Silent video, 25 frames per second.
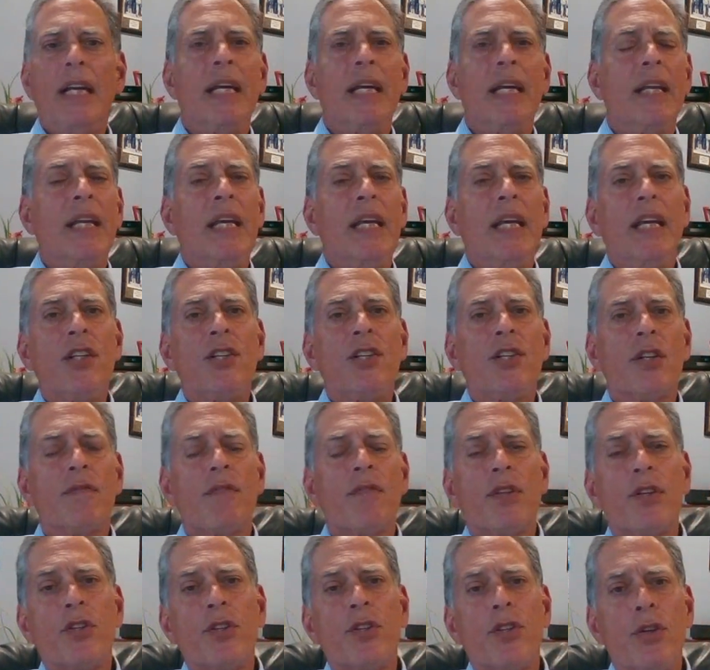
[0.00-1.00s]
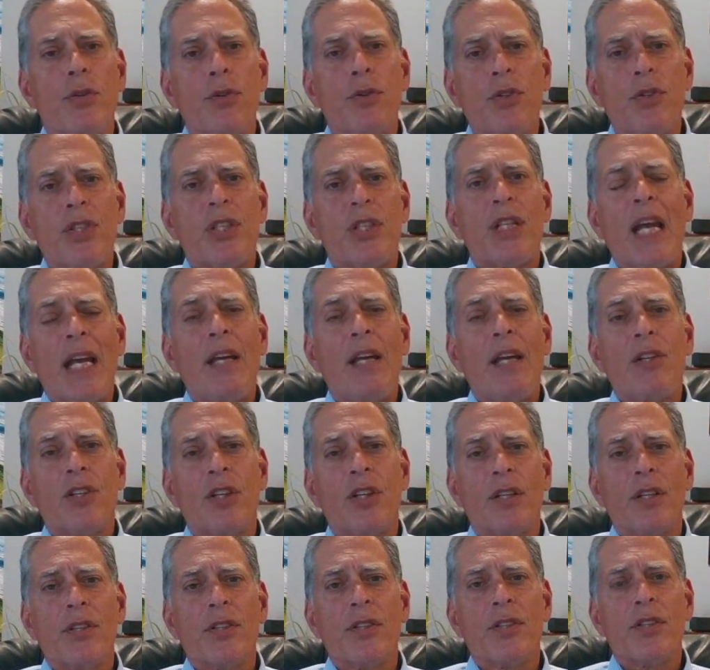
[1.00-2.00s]
in each of the 2
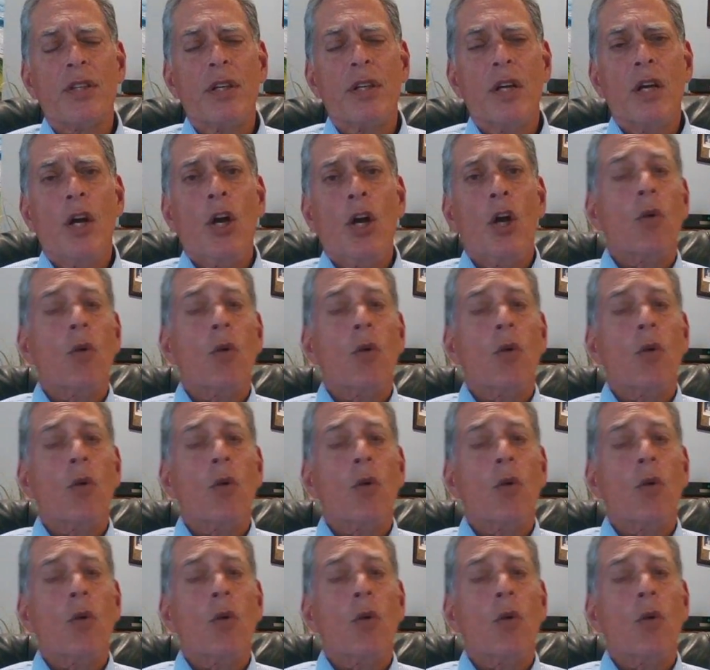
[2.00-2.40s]
stages,